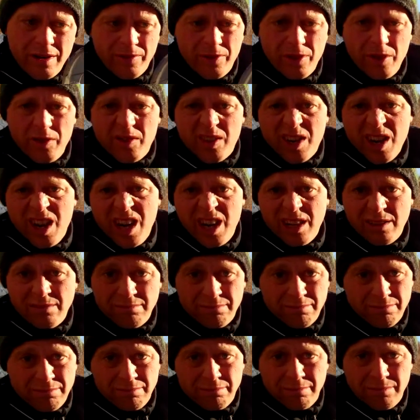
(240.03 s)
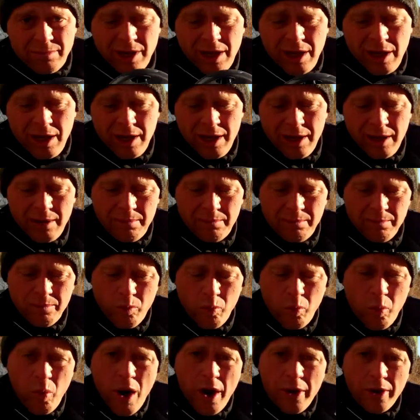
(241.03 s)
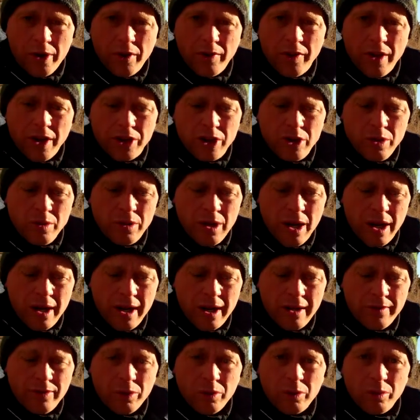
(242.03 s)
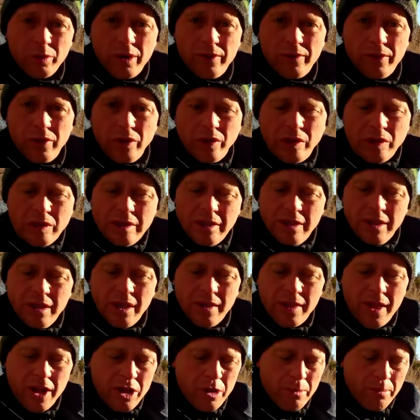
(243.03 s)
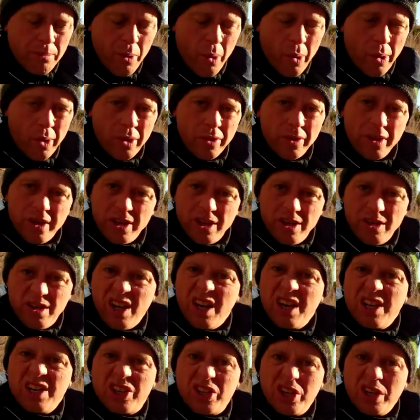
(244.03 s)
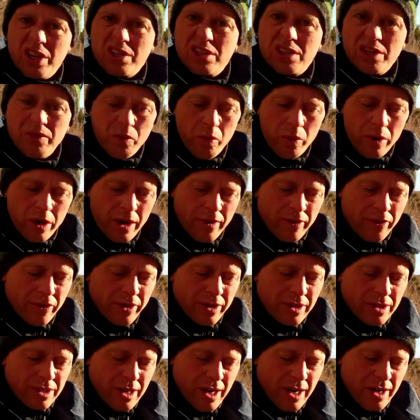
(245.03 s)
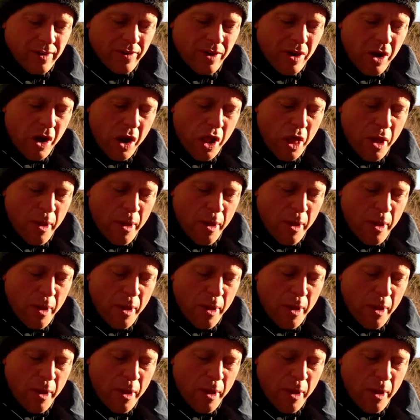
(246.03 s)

if you've got water that you've got out of a river that you boiled and you got chunks of whatever inside of it.